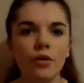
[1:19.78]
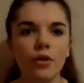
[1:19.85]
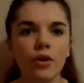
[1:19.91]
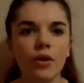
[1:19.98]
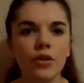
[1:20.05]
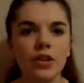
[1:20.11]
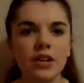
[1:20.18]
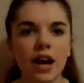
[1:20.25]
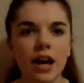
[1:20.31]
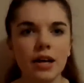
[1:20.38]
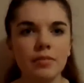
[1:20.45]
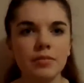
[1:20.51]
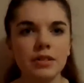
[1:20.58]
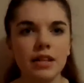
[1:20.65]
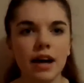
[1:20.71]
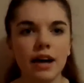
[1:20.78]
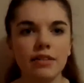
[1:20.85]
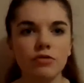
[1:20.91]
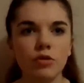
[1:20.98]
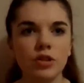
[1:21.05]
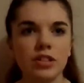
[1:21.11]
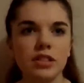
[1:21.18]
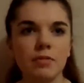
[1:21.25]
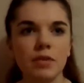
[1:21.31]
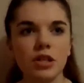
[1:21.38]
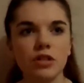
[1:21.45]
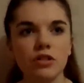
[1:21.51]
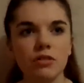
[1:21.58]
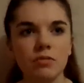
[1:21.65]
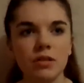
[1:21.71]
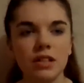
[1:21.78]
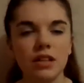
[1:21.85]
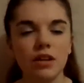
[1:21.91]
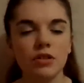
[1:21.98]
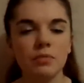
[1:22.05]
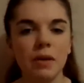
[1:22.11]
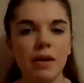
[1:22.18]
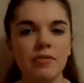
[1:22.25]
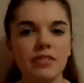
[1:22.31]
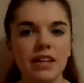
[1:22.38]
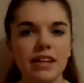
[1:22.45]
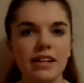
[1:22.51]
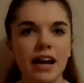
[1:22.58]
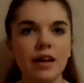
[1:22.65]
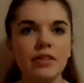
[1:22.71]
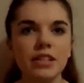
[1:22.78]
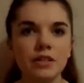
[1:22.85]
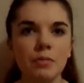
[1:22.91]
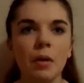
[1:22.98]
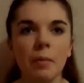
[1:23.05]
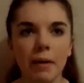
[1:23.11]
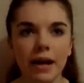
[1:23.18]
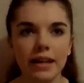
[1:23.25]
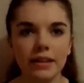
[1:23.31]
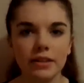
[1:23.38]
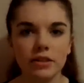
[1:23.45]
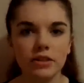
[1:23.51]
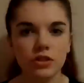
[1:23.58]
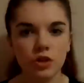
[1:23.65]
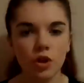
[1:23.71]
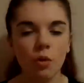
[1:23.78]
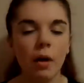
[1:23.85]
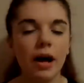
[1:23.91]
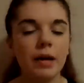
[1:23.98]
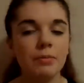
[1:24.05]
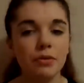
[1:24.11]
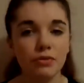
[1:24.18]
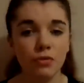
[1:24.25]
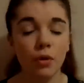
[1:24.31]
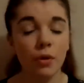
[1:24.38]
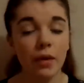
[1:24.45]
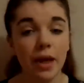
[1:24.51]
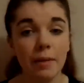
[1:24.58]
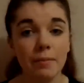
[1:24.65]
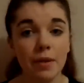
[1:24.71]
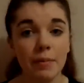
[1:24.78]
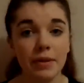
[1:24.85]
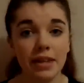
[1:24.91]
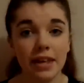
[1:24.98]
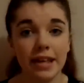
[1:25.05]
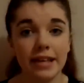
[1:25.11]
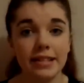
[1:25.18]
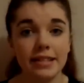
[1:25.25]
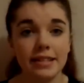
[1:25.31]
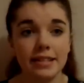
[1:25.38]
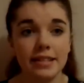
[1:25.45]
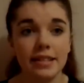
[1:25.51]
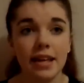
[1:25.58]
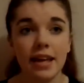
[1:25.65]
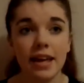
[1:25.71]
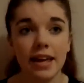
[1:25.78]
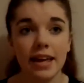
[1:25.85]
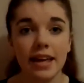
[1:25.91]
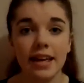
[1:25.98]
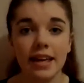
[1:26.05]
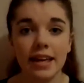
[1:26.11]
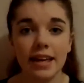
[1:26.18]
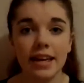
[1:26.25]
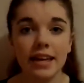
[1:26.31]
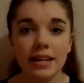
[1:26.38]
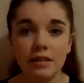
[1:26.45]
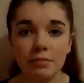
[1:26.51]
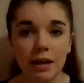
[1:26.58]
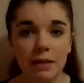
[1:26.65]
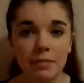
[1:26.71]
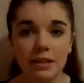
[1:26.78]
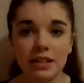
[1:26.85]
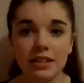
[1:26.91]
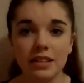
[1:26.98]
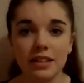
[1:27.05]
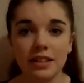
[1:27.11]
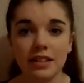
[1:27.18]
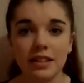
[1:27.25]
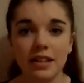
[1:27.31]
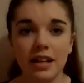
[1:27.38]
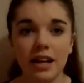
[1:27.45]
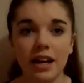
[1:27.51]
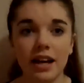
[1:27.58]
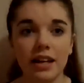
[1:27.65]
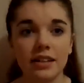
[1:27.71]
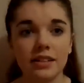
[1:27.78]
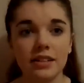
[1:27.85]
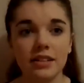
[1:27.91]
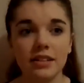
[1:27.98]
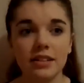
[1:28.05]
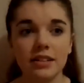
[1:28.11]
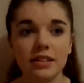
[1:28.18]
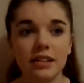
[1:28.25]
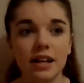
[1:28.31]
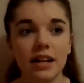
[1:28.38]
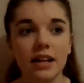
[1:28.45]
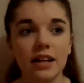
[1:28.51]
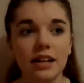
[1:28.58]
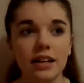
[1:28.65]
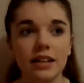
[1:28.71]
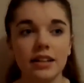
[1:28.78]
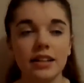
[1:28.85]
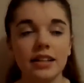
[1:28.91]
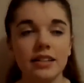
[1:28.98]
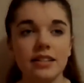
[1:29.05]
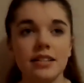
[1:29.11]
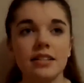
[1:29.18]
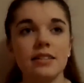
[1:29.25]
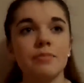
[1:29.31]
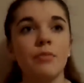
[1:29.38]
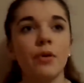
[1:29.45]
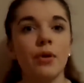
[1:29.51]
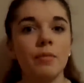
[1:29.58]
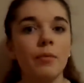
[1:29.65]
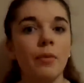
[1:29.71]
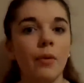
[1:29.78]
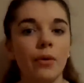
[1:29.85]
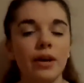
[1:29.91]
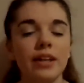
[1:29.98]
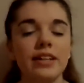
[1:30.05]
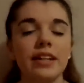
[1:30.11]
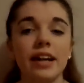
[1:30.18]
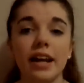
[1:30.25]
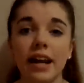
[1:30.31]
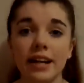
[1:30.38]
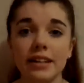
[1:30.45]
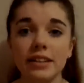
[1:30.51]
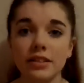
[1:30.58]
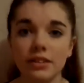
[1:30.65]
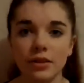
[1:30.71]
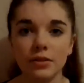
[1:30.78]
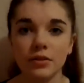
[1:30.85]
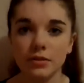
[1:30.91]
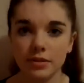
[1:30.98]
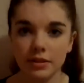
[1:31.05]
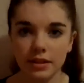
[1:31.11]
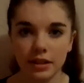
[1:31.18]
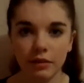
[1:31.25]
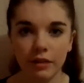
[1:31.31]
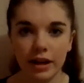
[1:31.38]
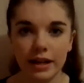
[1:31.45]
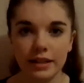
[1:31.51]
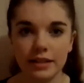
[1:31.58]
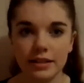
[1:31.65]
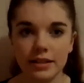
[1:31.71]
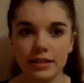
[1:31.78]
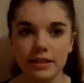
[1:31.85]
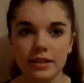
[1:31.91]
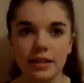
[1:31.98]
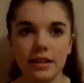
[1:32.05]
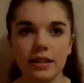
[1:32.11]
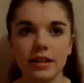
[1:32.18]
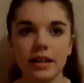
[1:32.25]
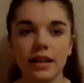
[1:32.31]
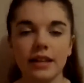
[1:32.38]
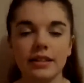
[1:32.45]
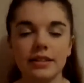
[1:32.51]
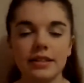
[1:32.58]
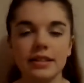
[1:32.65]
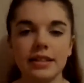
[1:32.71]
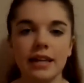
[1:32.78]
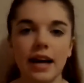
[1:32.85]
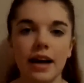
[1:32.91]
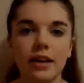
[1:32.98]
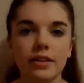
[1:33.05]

other times I've wanted to make YouTube videos, but I've decided I need to put my schoolwork before them because, in my opinion, and it's more important, and I need those grades and to get